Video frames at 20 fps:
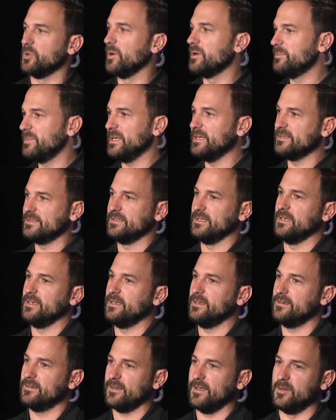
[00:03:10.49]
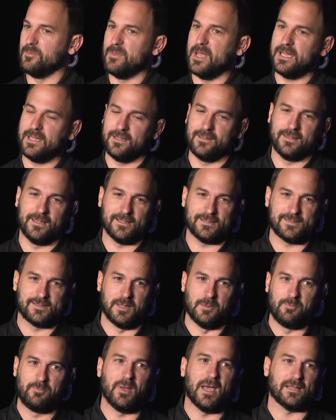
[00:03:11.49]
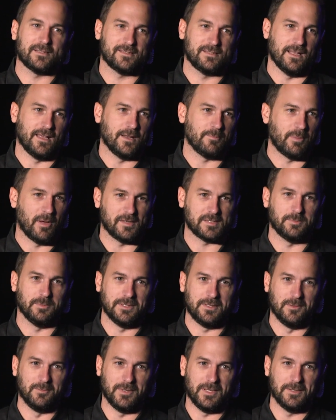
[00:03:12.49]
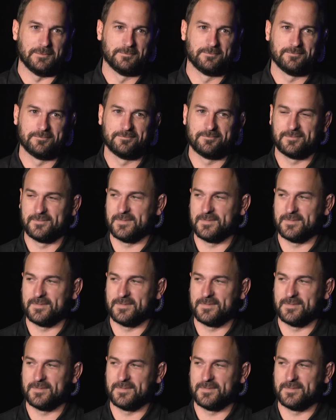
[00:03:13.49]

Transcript: join P C in making this the best that it possibly can be.